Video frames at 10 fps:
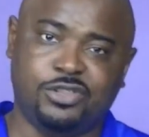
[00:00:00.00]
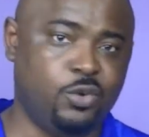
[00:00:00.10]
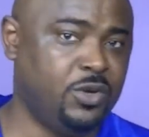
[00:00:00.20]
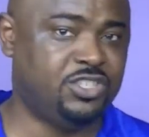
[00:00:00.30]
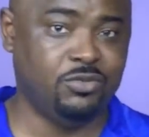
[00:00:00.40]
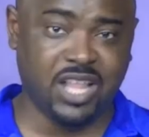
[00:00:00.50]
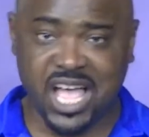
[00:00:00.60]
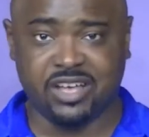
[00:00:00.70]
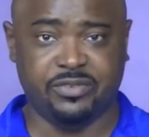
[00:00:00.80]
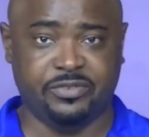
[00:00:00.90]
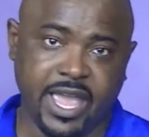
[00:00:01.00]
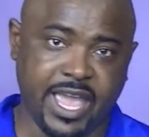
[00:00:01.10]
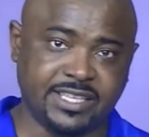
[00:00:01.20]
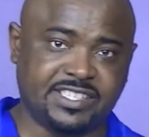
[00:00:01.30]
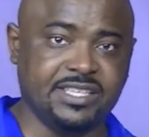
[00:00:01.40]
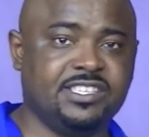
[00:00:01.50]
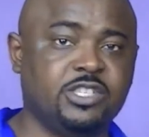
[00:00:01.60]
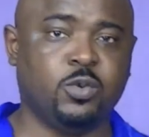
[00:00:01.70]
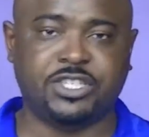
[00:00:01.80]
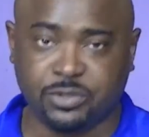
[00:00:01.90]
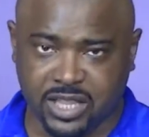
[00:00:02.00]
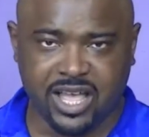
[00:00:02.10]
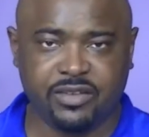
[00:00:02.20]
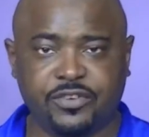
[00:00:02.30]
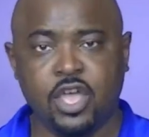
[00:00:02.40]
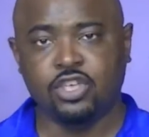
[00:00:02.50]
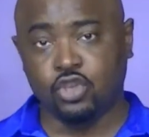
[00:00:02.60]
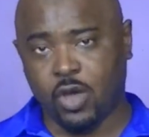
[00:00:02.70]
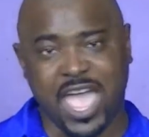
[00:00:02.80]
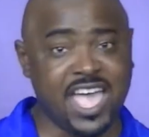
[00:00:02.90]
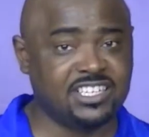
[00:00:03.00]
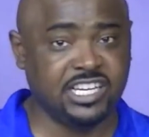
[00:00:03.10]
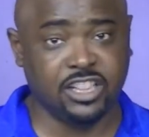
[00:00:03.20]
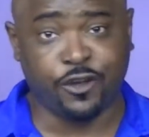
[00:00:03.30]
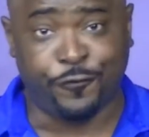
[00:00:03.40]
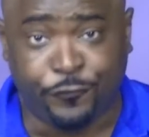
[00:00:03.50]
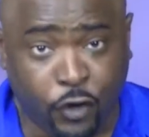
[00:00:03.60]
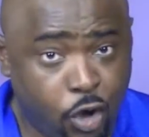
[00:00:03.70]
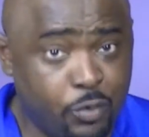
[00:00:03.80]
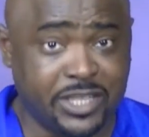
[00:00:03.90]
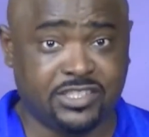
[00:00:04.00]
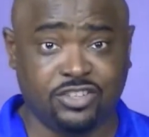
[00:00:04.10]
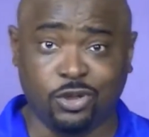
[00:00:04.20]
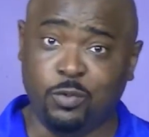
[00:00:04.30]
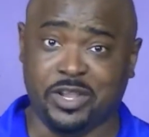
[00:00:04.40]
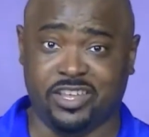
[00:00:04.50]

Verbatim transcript: to do what you love. And since it's what you love, you'll actually look forward to doing